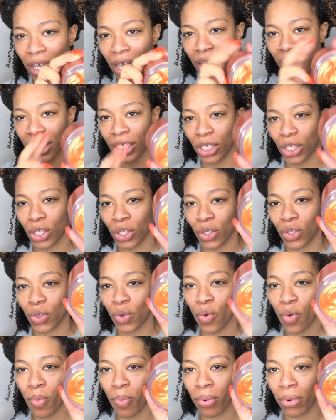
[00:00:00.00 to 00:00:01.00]
like
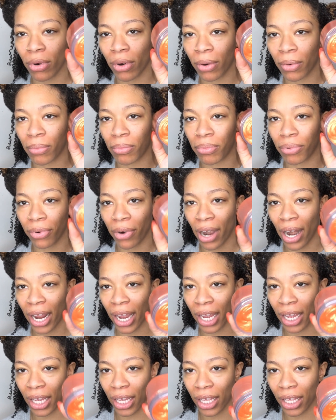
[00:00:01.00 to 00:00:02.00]
super
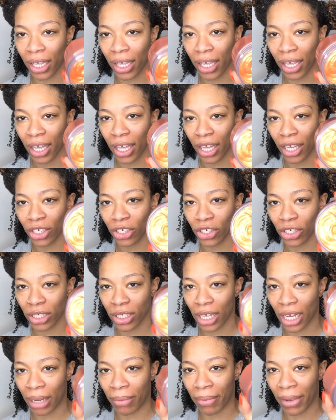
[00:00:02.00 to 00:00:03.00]
bright,
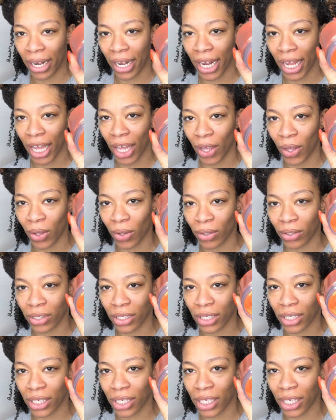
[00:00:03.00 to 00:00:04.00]
just like my
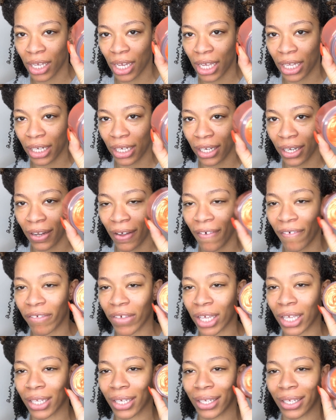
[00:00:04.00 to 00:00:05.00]
nails. I love
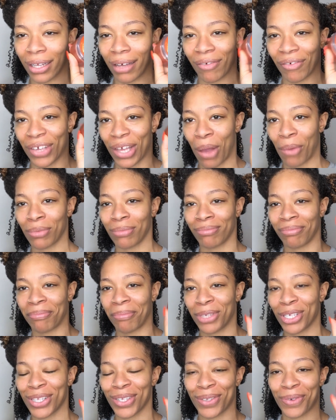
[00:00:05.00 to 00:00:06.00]
it, love it. I'm
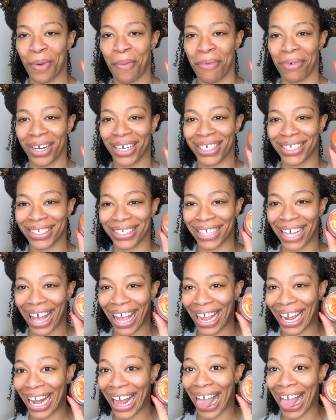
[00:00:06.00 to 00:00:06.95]
super excited.